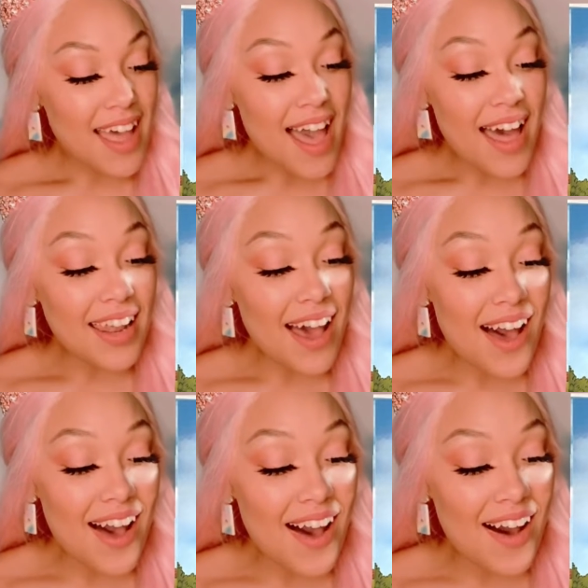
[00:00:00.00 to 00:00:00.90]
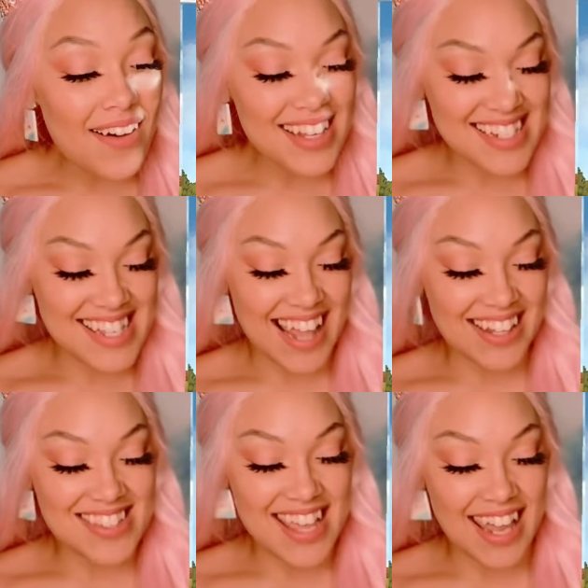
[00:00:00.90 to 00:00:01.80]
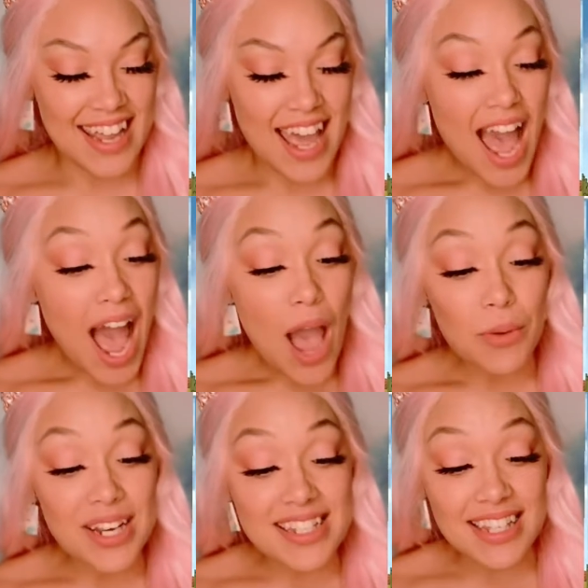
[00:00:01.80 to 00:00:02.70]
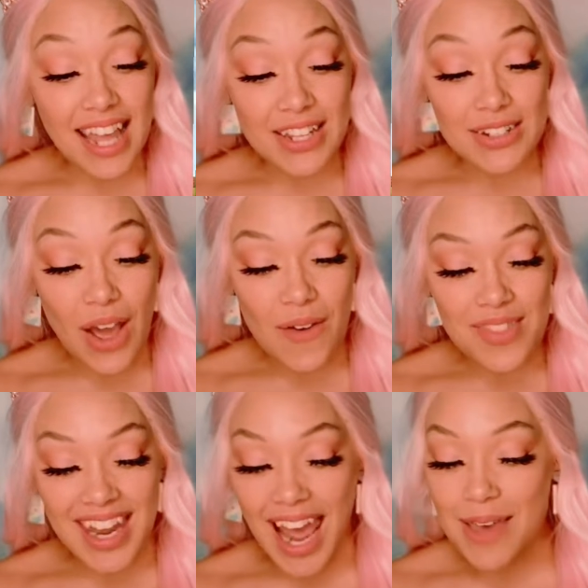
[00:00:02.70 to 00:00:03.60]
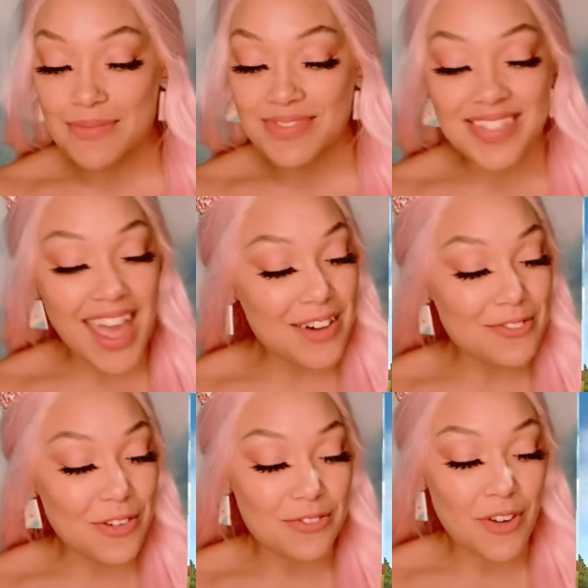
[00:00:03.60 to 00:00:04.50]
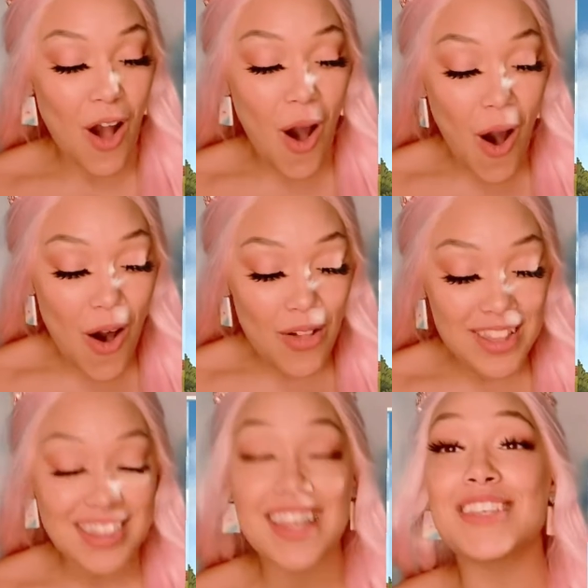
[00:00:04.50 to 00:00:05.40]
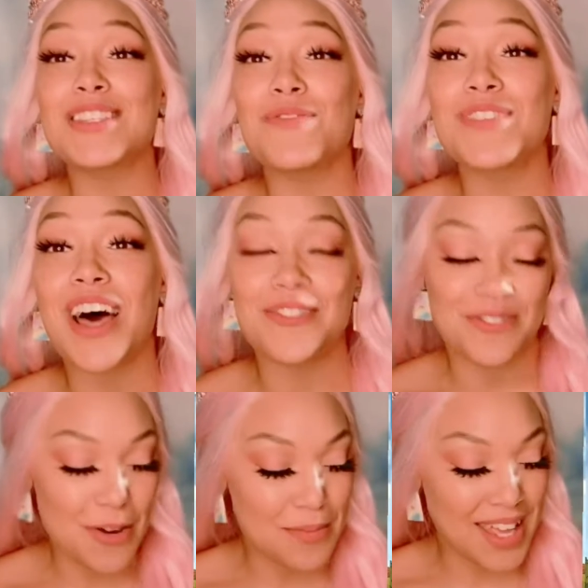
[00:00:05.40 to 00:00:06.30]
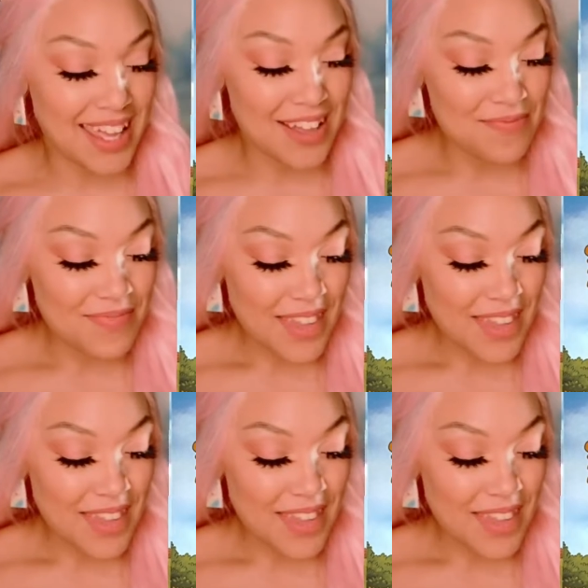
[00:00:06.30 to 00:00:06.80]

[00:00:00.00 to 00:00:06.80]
Hello, Taylor said. I wanted to let you know that I am thankful for all the things you've done for me.